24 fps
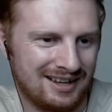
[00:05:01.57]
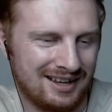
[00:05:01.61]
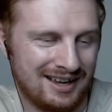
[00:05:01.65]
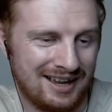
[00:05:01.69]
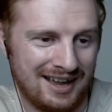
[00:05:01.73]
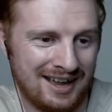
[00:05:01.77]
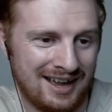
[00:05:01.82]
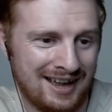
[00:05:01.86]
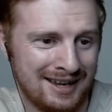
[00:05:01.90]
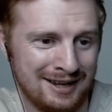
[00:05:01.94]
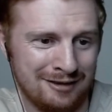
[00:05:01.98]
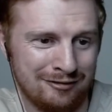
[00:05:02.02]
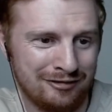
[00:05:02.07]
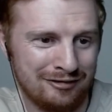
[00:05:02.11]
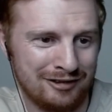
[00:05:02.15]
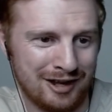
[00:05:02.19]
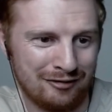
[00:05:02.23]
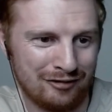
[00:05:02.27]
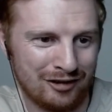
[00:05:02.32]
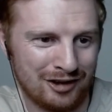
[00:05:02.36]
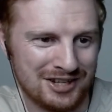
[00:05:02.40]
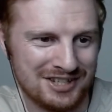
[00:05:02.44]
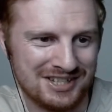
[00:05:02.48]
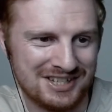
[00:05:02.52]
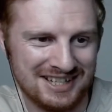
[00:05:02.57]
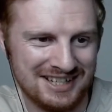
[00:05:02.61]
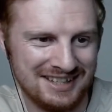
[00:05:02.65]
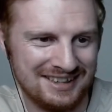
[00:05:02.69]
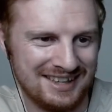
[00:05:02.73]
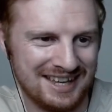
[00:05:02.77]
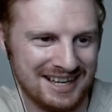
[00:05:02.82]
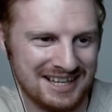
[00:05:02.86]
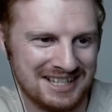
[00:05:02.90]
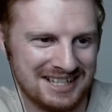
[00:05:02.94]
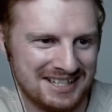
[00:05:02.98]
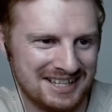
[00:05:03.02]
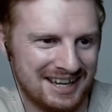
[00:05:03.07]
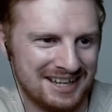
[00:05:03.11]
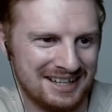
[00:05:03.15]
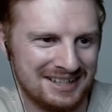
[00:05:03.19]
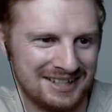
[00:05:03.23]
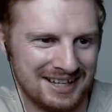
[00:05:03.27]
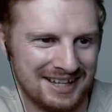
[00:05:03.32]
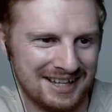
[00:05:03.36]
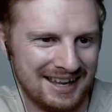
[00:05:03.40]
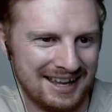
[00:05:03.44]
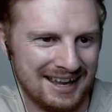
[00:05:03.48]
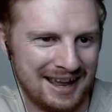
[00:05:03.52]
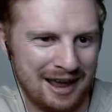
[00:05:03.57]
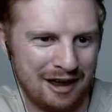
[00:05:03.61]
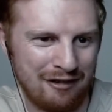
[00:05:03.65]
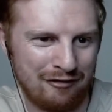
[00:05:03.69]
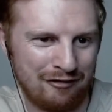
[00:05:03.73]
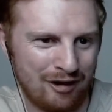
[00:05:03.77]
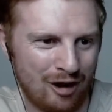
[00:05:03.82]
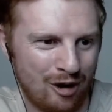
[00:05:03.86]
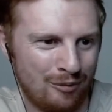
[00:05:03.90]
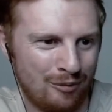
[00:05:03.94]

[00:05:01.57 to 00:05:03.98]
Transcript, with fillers: I've never seen this side to AFL